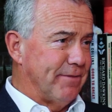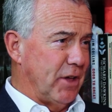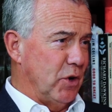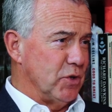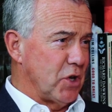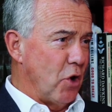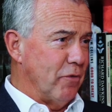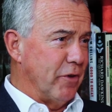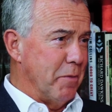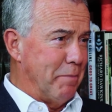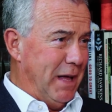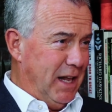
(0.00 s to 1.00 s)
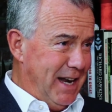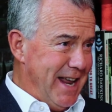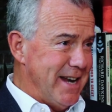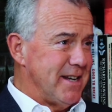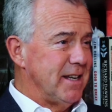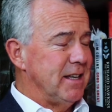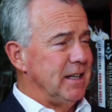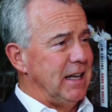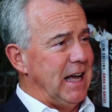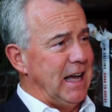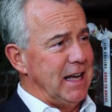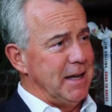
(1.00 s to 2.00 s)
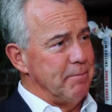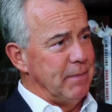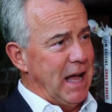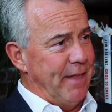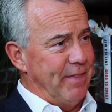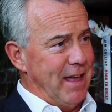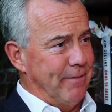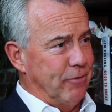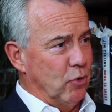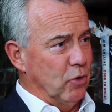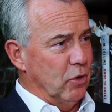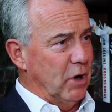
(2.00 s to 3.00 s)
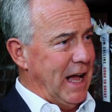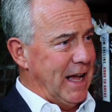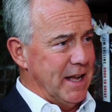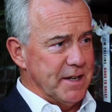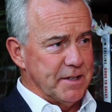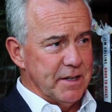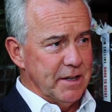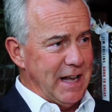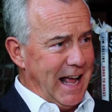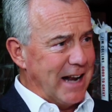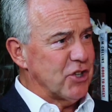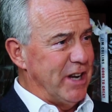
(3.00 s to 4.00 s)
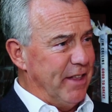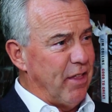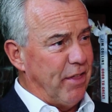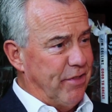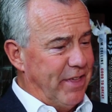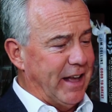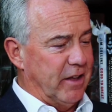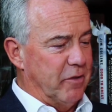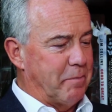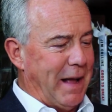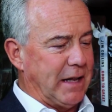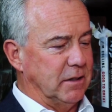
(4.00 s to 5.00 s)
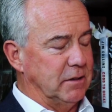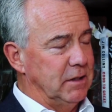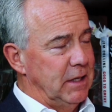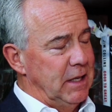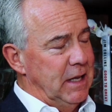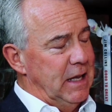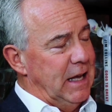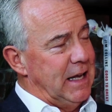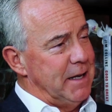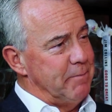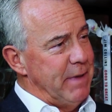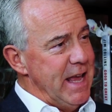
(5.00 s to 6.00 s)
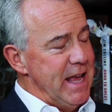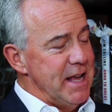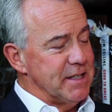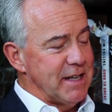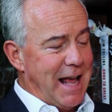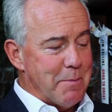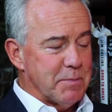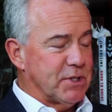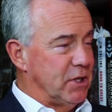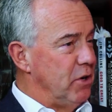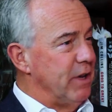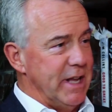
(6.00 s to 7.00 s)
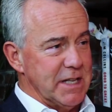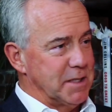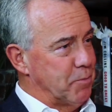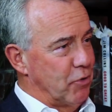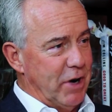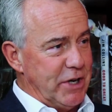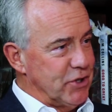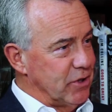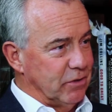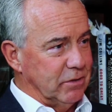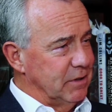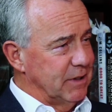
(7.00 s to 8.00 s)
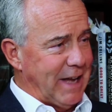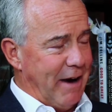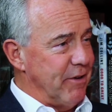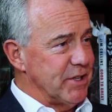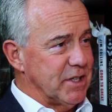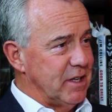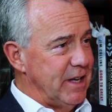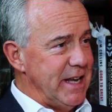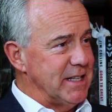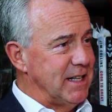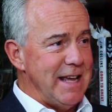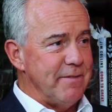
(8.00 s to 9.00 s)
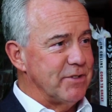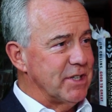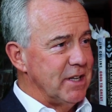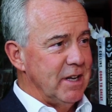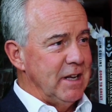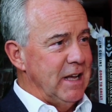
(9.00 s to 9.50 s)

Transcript: of those over Berlin, and therefore had actually in the thick of battle. He is an absolutely inspirational character. He's lived,